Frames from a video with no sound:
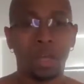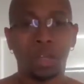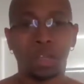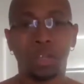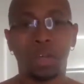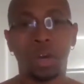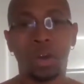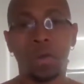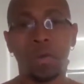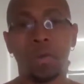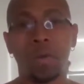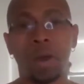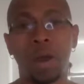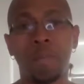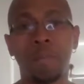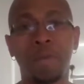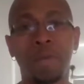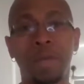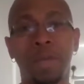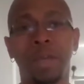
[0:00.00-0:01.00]
So
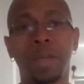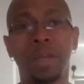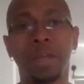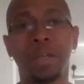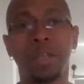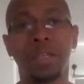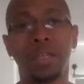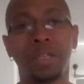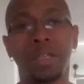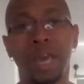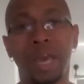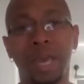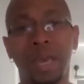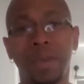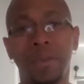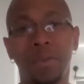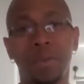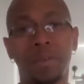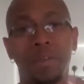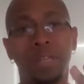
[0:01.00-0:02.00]
I'm here
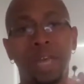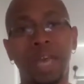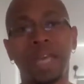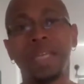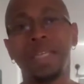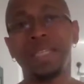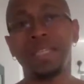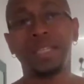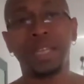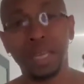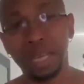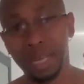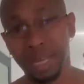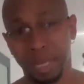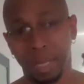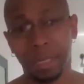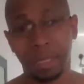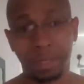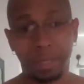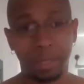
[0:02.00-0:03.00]
today, day
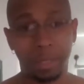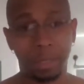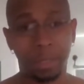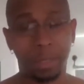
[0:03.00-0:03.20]
10